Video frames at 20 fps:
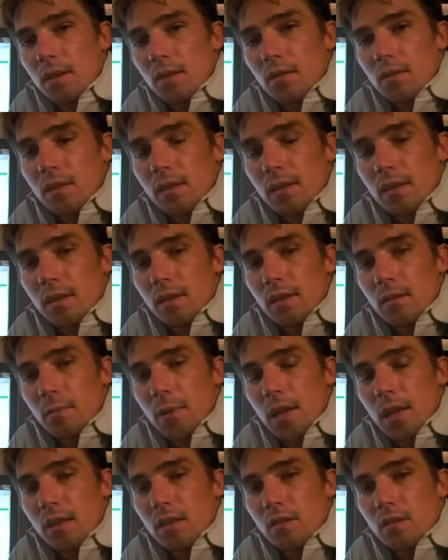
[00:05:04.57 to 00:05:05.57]
understanding the
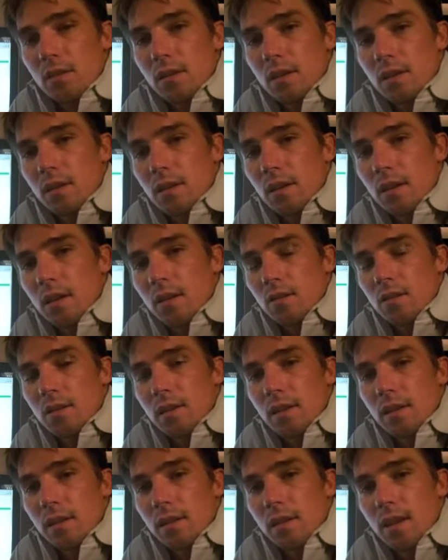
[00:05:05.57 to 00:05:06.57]
balance sheet, and
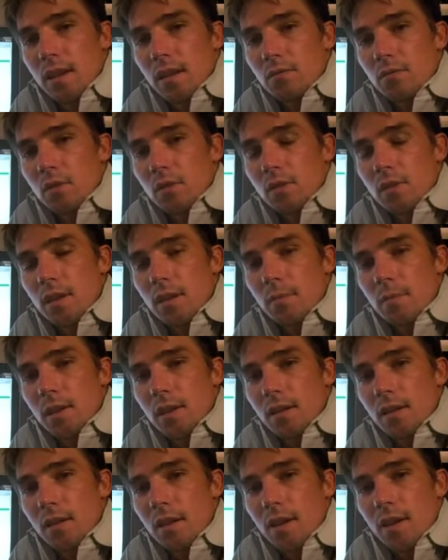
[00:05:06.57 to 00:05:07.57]
understanding the cash flow
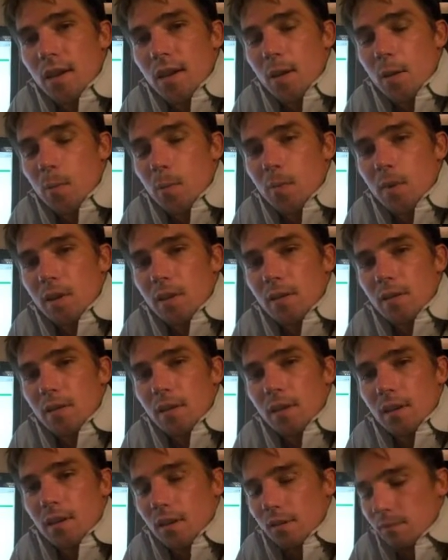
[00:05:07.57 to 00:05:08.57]
statement. But
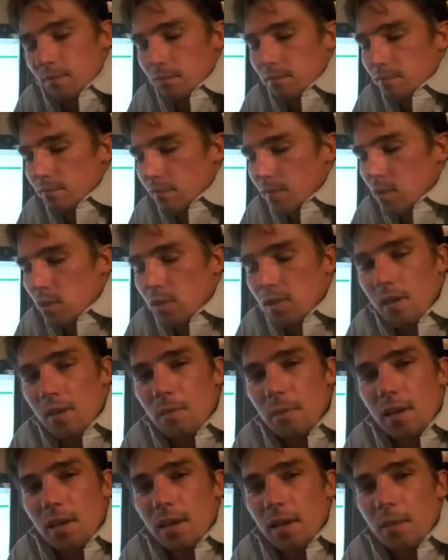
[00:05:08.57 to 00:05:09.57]

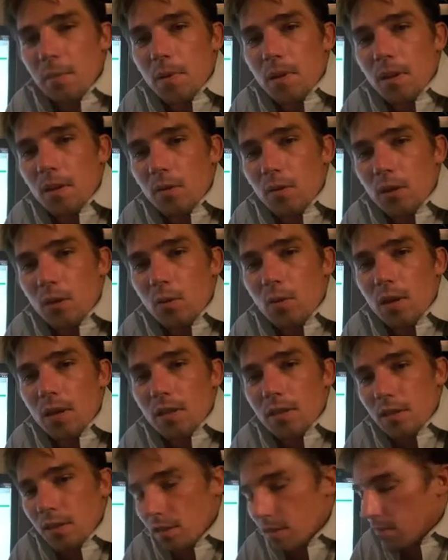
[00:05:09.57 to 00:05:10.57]
send me an email and
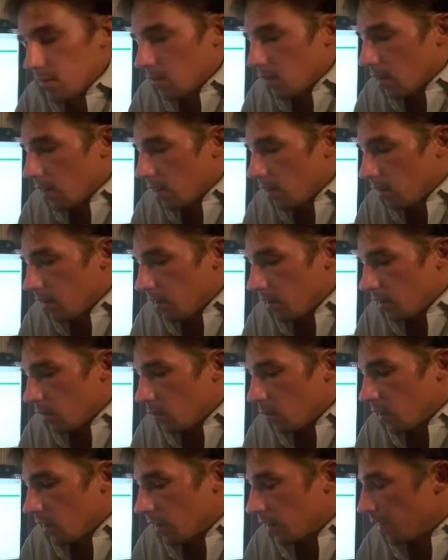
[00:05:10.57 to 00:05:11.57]
request it so I know that you
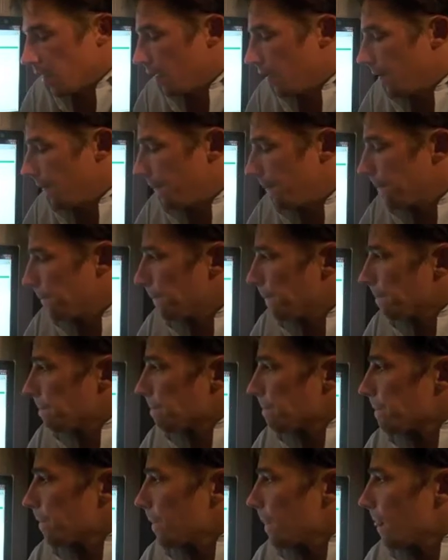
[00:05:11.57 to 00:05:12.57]
want that.
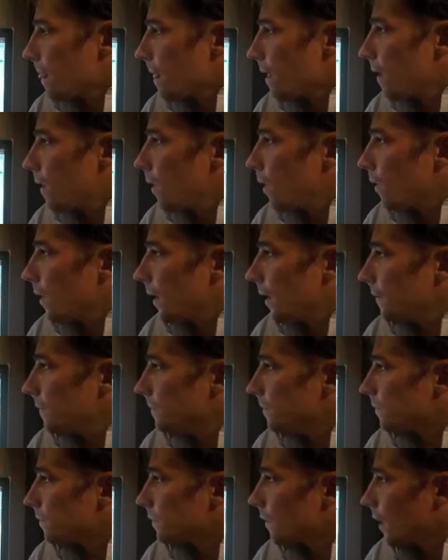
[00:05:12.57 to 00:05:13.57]
Okay,
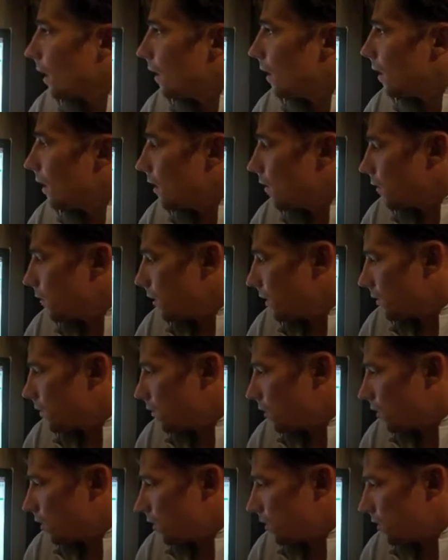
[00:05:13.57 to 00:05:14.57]
another
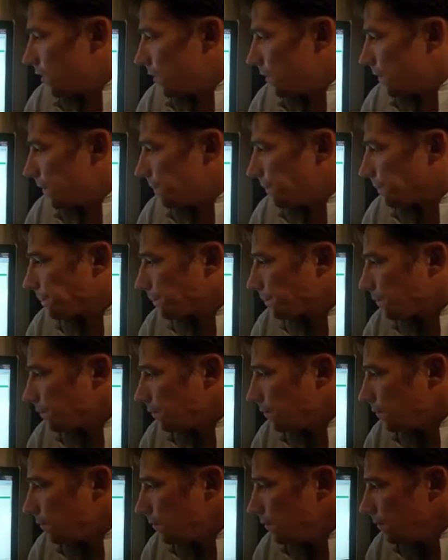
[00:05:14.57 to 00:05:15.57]
resource
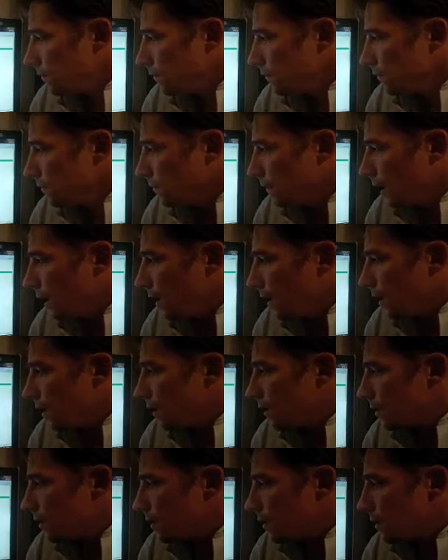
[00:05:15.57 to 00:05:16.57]

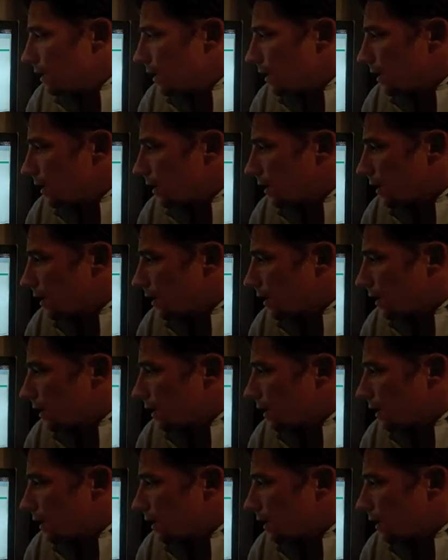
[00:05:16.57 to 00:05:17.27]
is the